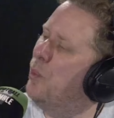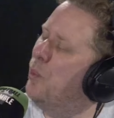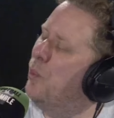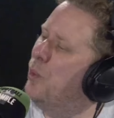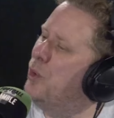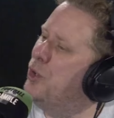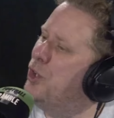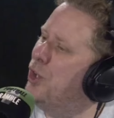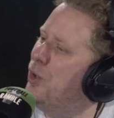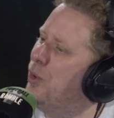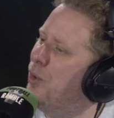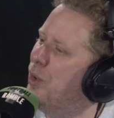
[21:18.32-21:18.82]

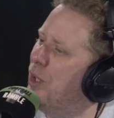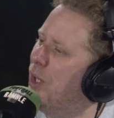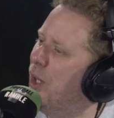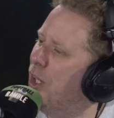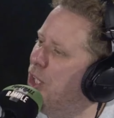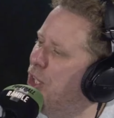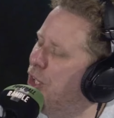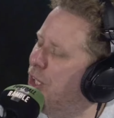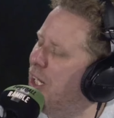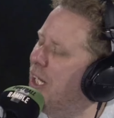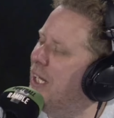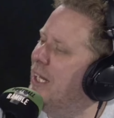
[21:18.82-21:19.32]
would okay, are
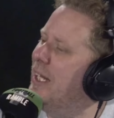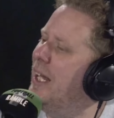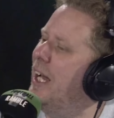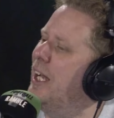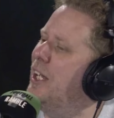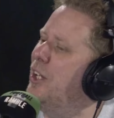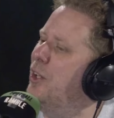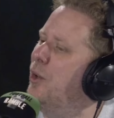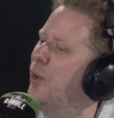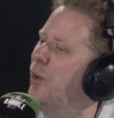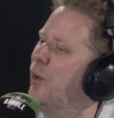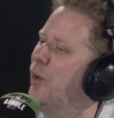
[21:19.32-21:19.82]
you going to
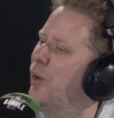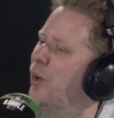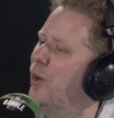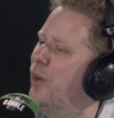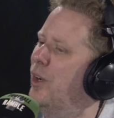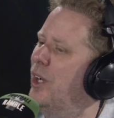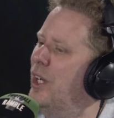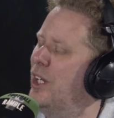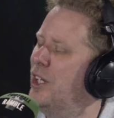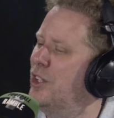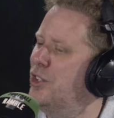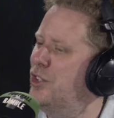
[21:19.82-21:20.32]
let your
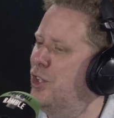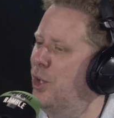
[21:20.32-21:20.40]
yeah.